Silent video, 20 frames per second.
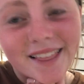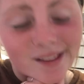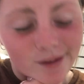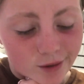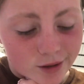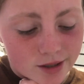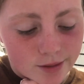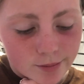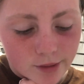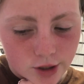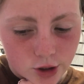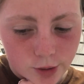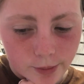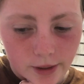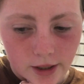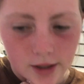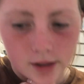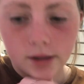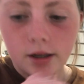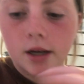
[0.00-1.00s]
looks much
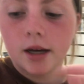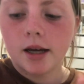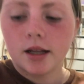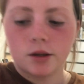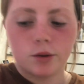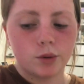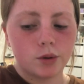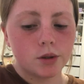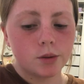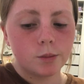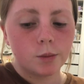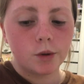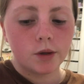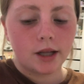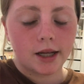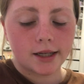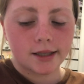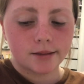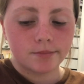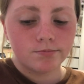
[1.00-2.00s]
better. It looks more
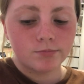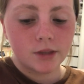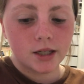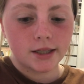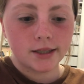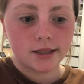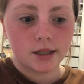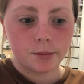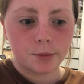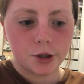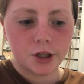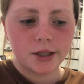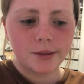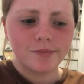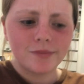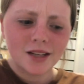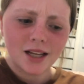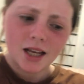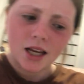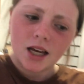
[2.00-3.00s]
like a summary
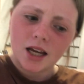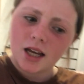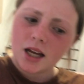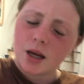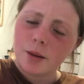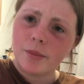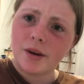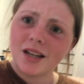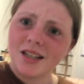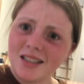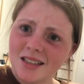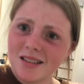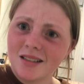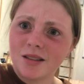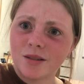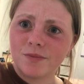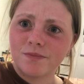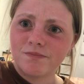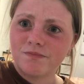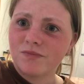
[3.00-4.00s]
compared to
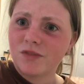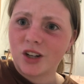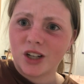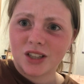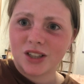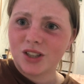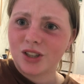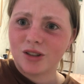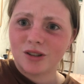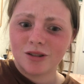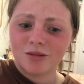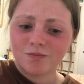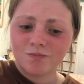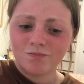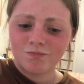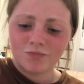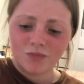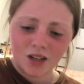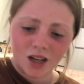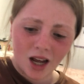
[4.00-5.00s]
the first 2.
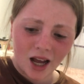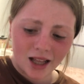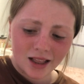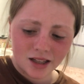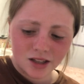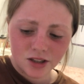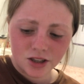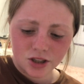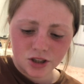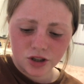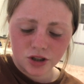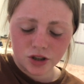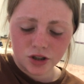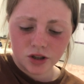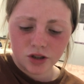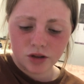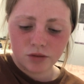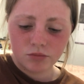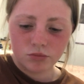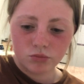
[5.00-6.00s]
I literally
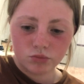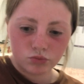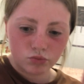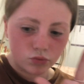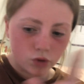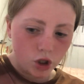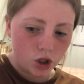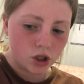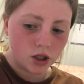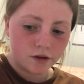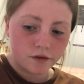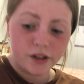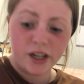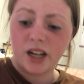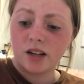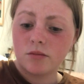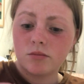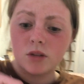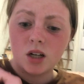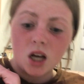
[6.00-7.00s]
just wrote stuff
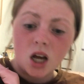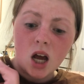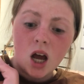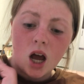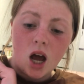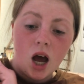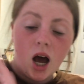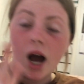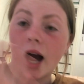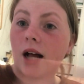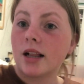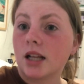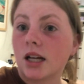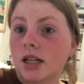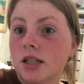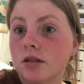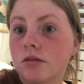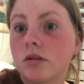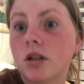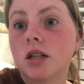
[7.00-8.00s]
down,
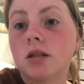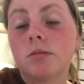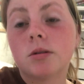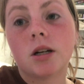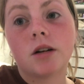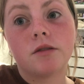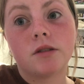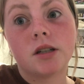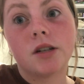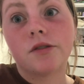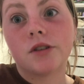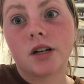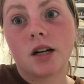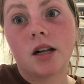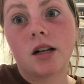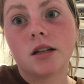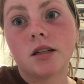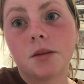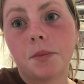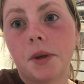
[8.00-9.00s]
highlighted random stuff in different
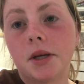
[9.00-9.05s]
colours